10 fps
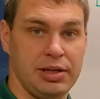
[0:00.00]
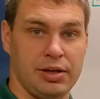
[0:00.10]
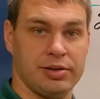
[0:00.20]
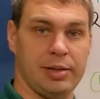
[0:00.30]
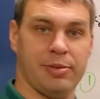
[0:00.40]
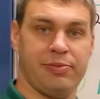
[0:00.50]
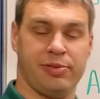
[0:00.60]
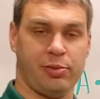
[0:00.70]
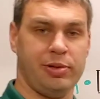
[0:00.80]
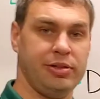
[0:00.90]
Okay, but
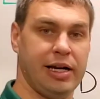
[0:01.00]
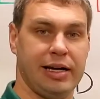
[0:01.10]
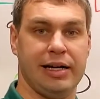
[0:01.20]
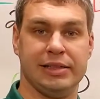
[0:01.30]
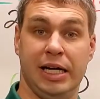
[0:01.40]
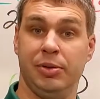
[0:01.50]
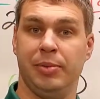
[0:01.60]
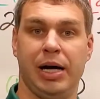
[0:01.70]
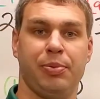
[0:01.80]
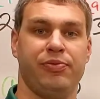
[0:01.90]
before we do that, guys, I'm the
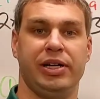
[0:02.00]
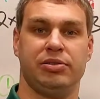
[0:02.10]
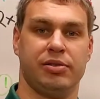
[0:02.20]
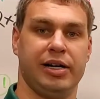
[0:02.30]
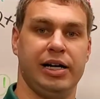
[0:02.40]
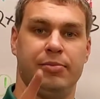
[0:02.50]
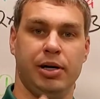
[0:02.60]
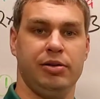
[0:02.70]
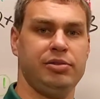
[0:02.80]
math professor, Kyle Martin.